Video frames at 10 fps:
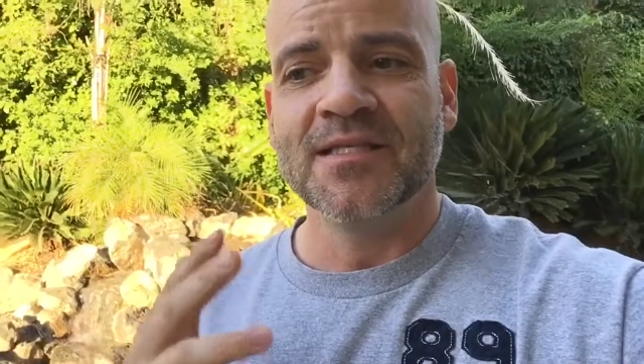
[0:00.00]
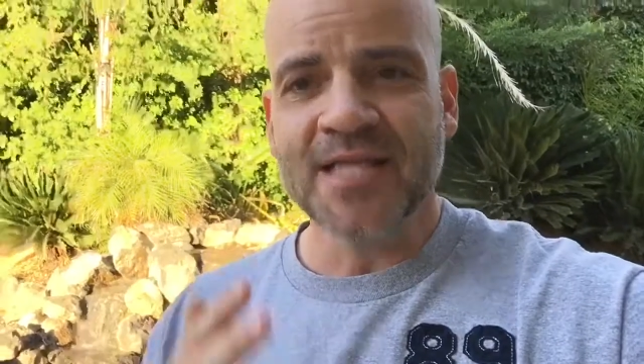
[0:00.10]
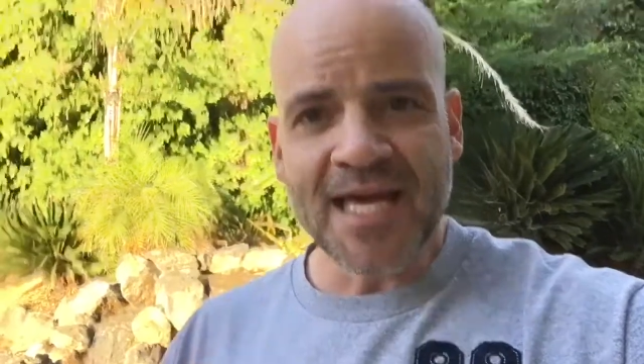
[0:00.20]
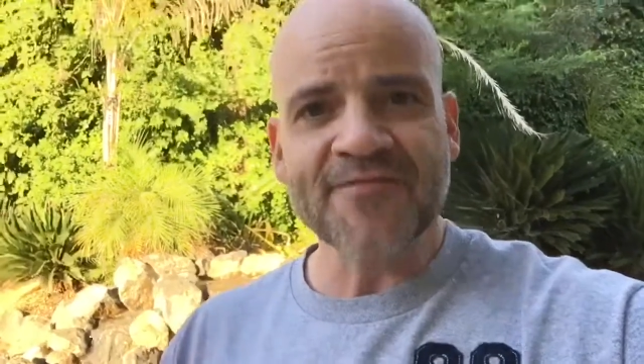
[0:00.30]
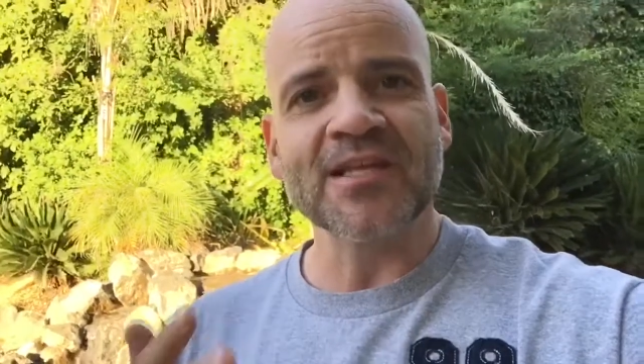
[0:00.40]

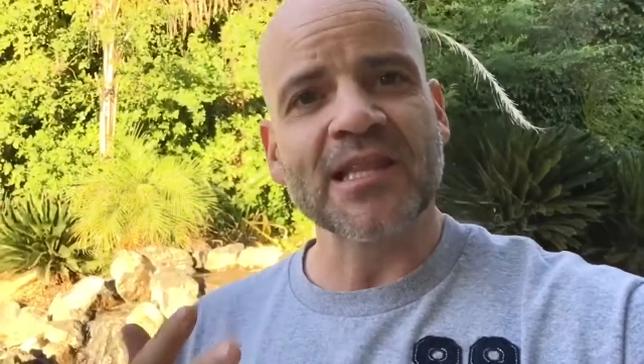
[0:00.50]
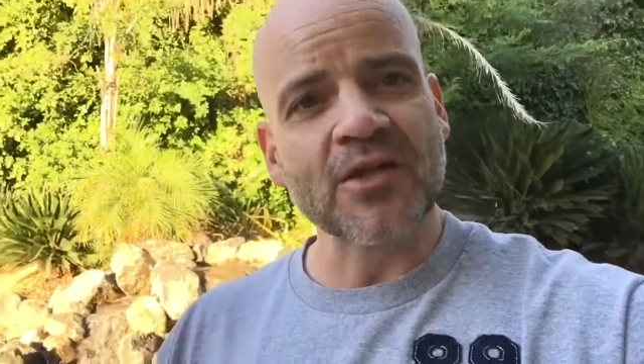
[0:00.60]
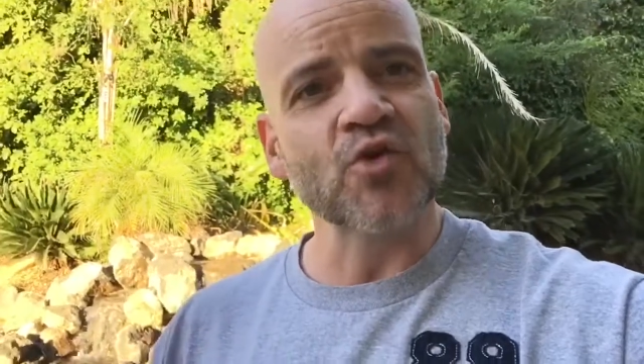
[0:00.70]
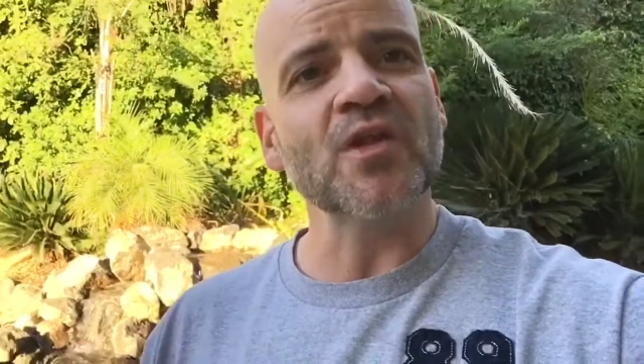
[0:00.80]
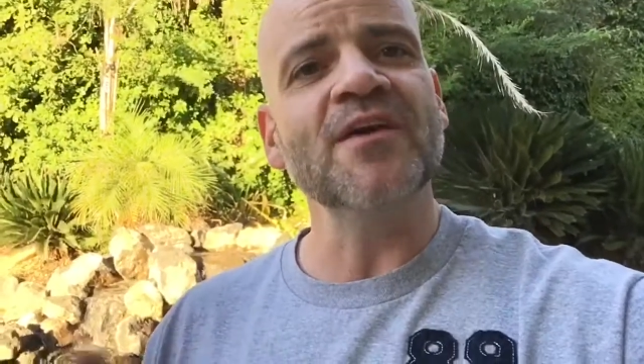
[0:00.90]
David
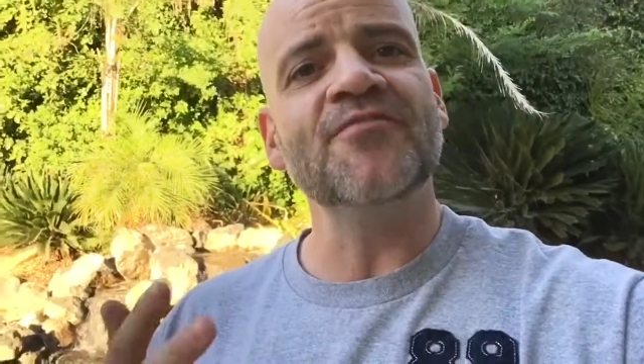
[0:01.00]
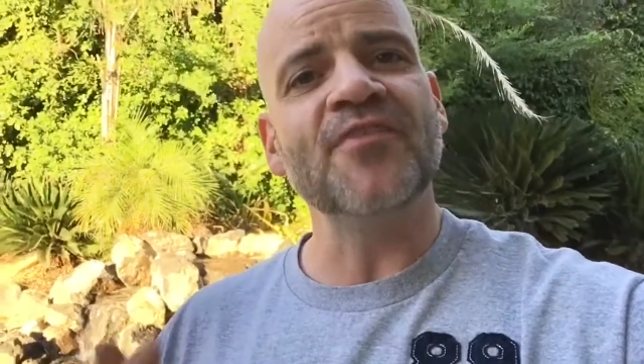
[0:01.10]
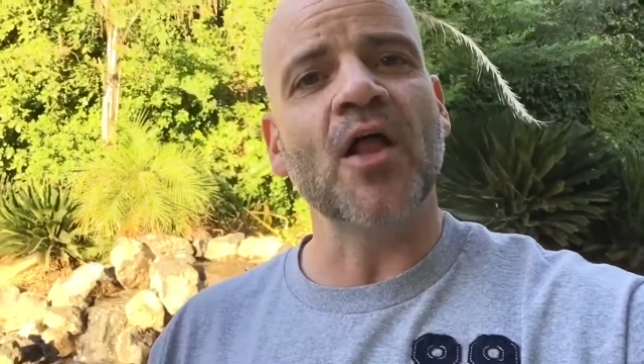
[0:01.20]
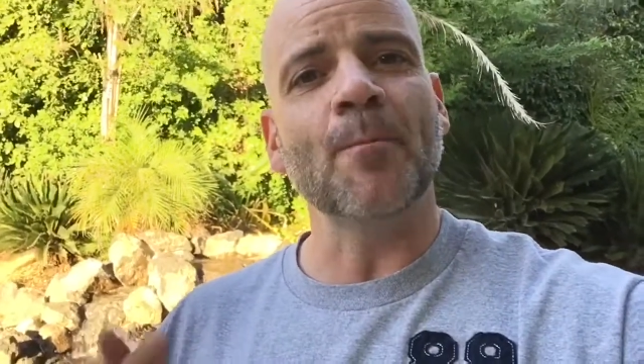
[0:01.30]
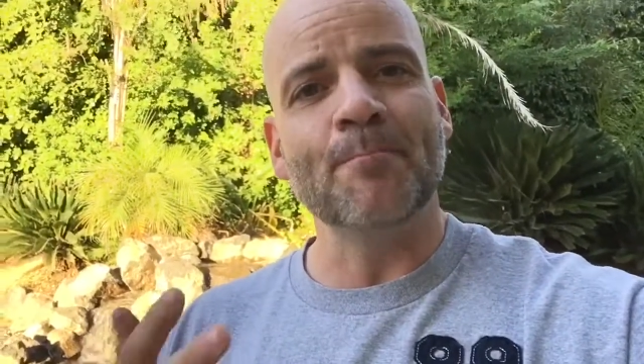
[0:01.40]
literally
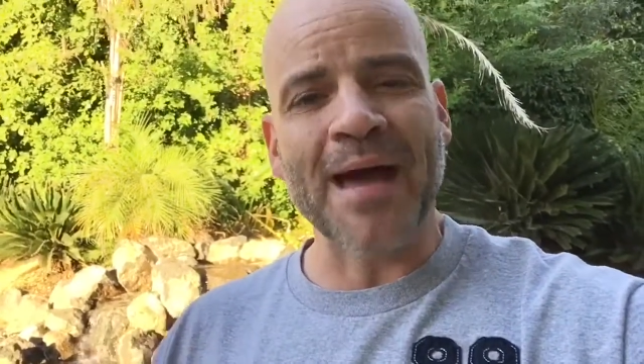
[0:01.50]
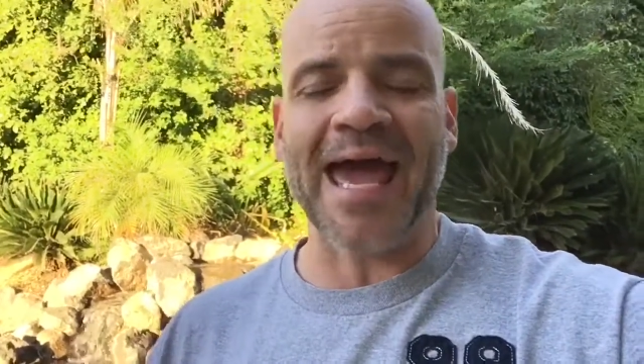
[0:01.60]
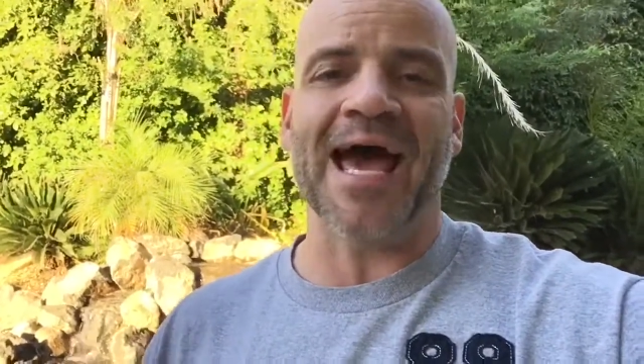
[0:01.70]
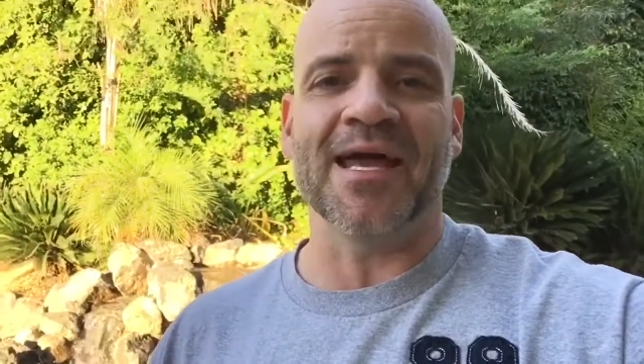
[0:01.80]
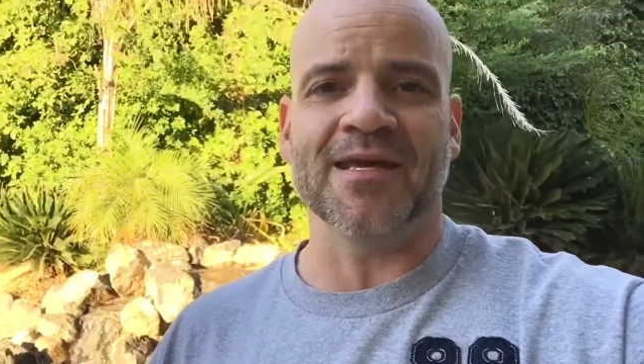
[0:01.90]
felt
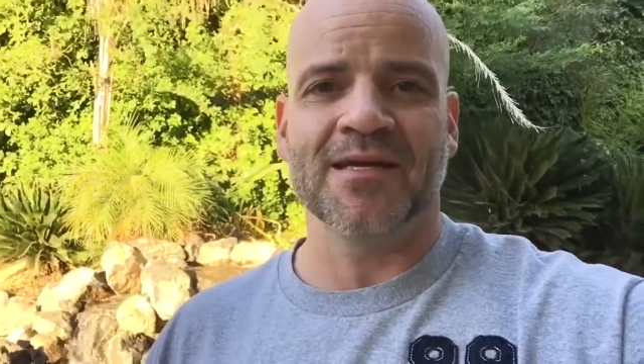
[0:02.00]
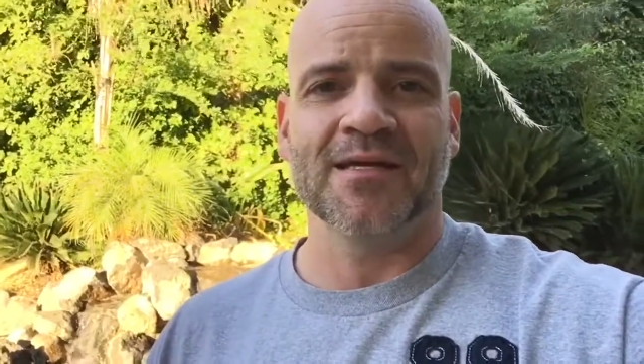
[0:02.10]
bad